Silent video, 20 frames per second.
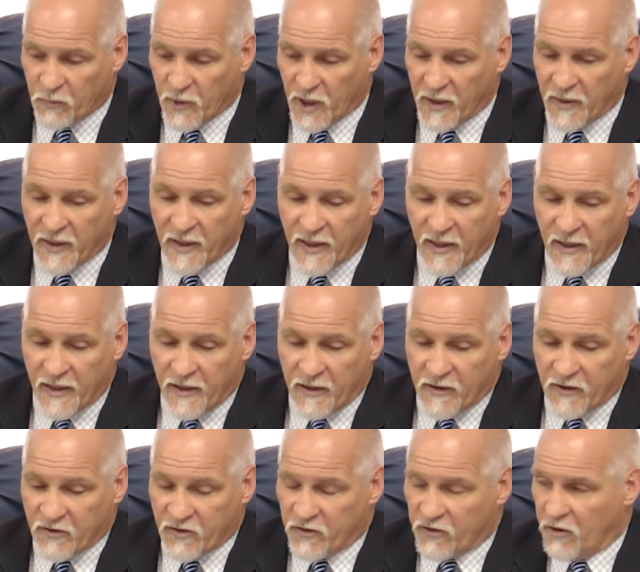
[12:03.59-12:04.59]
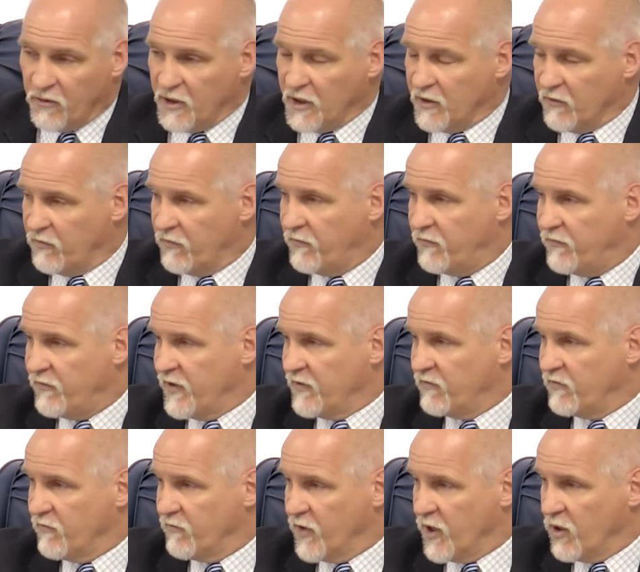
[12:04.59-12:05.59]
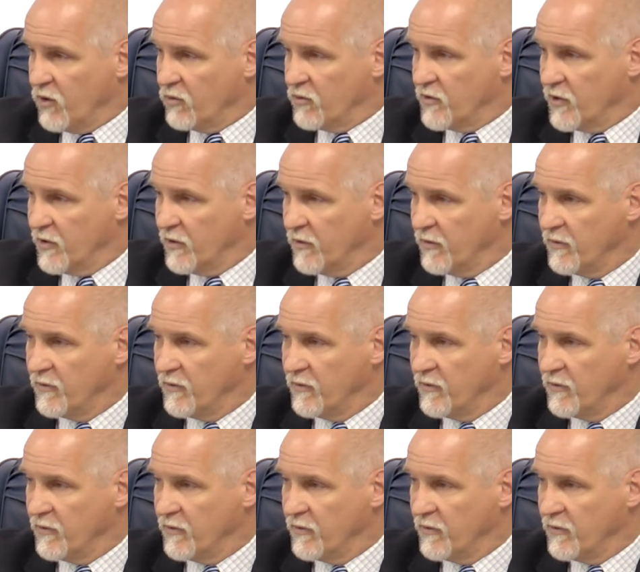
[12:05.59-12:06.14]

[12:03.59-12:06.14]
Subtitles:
but this is only the 5th vote